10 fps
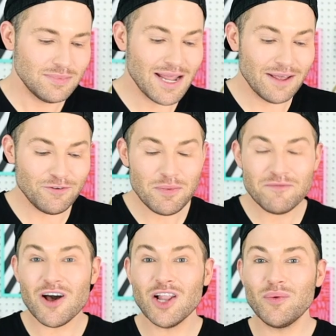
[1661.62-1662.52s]
now, if you've
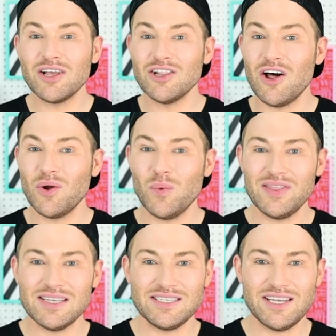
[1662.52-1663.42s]
been following along
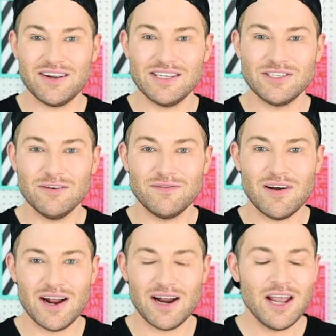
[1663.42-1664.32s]
with this series so
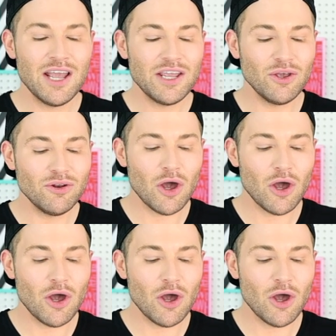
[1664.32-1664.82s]
far, you'll